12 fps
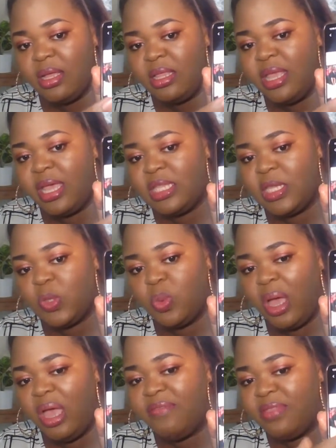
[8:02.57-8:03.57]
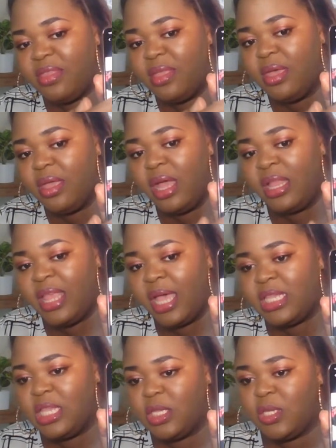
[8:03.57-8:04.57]
that's his wife, and
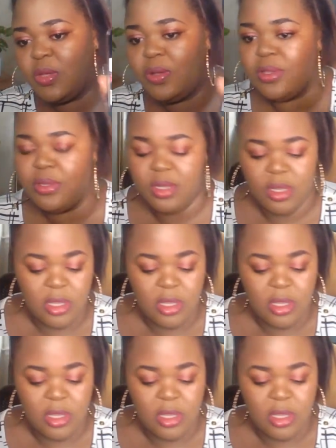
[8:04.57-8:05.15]
that's the son.